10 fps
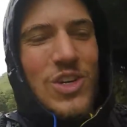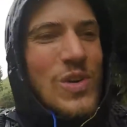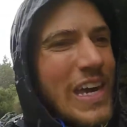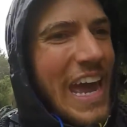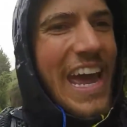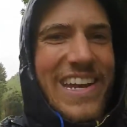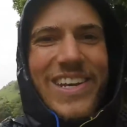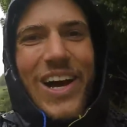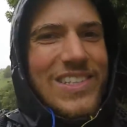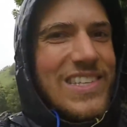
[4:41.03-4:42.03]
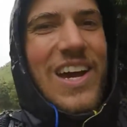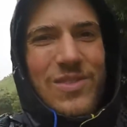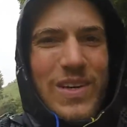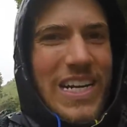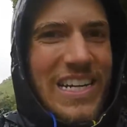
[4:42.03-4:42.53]
you can't not
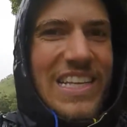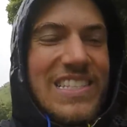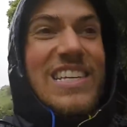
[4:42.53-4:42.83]
sound ridiculous.